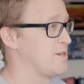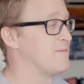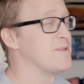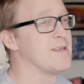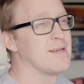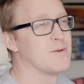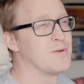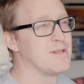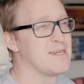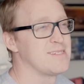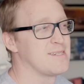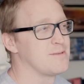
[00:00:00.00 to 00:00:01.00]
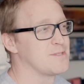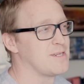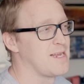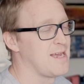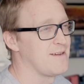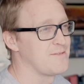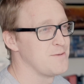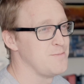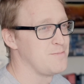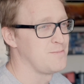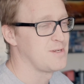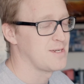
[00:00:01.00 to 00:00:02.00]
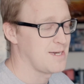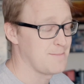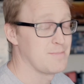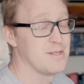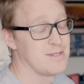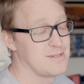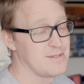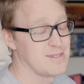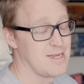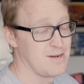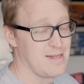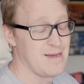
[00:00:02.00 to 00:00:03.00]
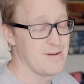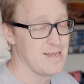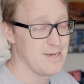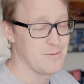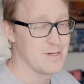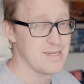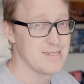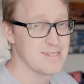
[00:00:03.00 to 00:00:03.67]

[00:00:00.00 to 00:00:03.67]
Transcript: everything and realized that I was going to have to cut the tunnel out anyways,